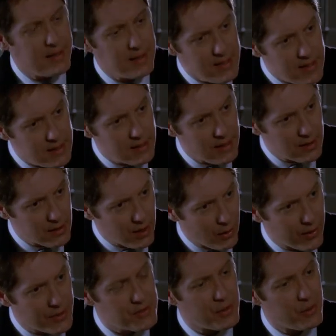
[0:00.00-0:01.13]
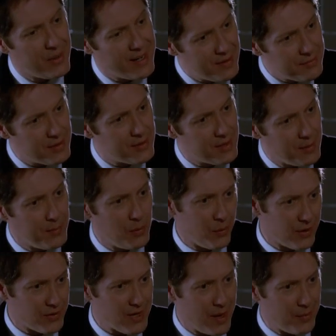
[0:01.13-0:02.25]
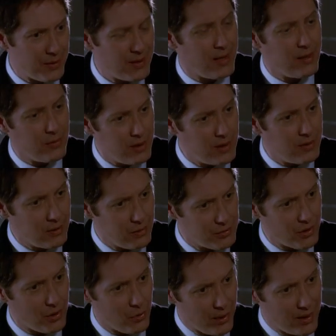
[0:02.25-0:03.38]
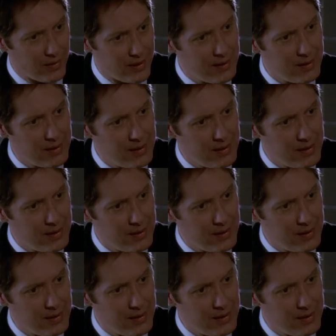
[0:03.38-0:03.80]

I need to get going, so you have to tell me what has happened, and you need to do so quickly.